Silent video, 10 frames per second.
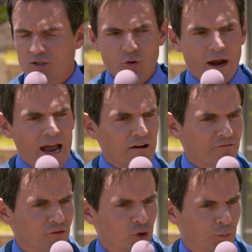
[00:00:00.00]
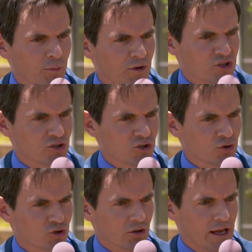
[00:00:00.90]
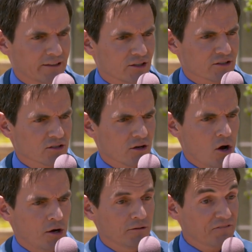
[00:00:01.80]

Do I have your permission to use your likeness on